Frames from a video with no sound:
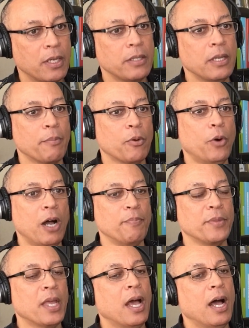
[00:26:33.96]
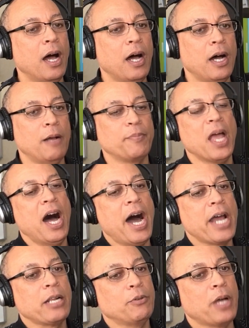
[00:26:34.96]
Number one, I
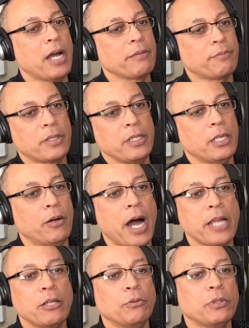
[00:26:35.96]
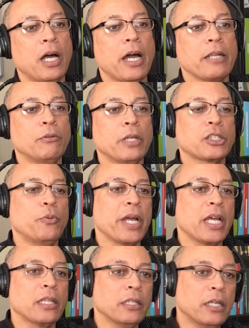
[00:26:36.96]
don't like the
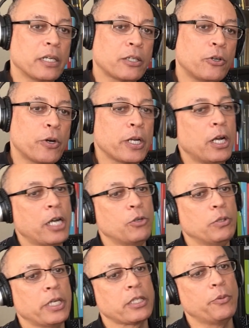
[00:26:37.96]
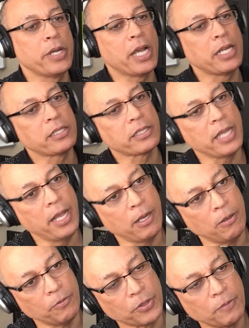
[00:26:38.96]
way I look, or I don't like the way I
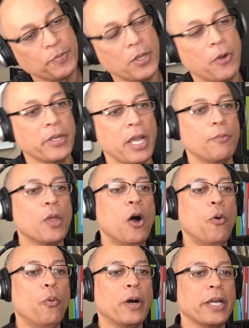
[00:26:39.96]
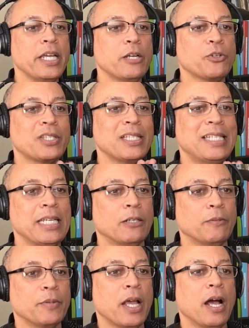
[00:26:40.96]
sound. Okay. Well, here's the
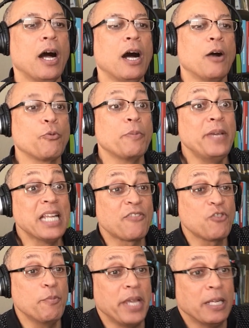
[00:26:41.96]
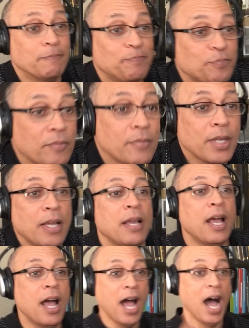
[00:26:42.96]
deal. Repeat after me.
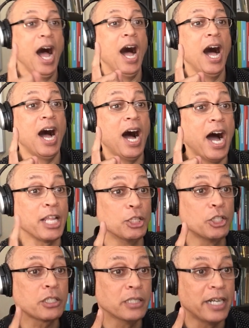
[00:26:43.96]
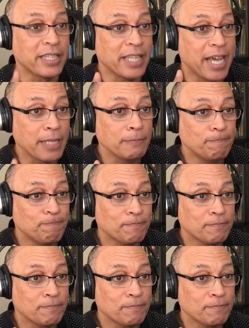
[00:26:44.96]
I look like that.